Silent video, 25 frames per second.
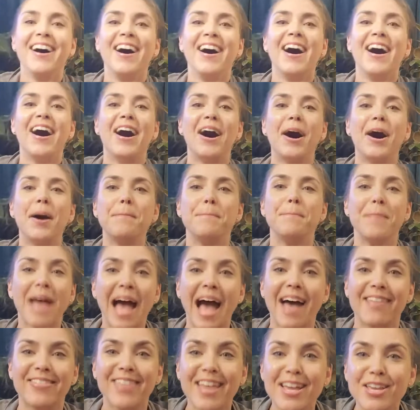
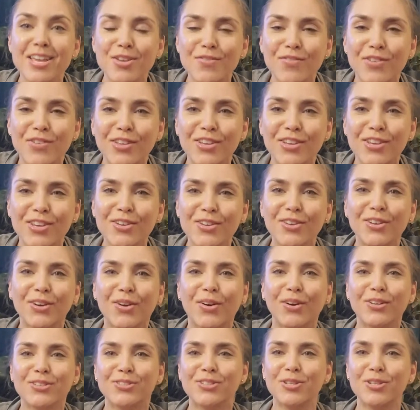Matt, thank you for the
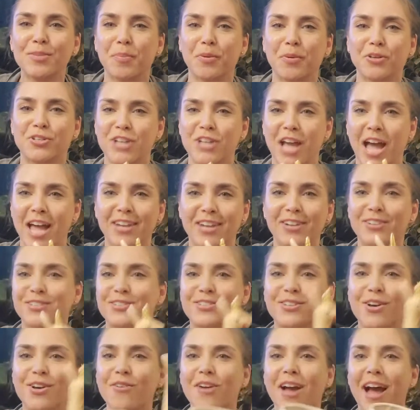unicorn super chat. You're
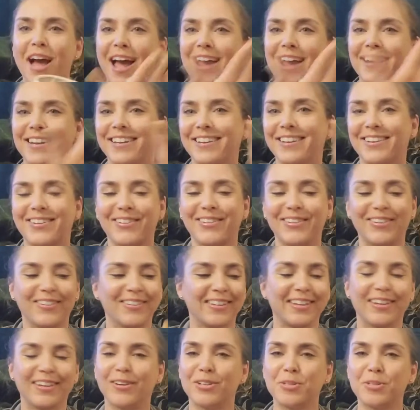so kind and
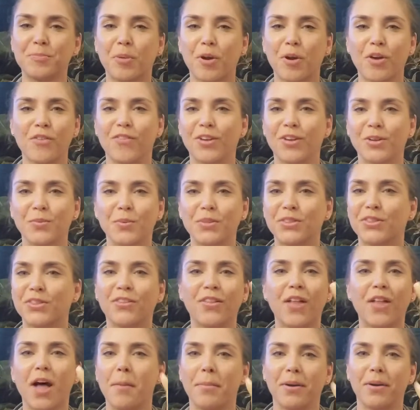clearly goes perfect with the
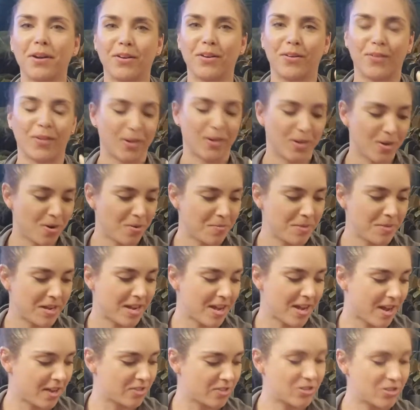llama corn. Oh my
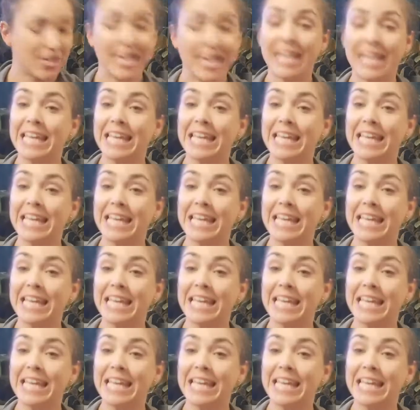gosh.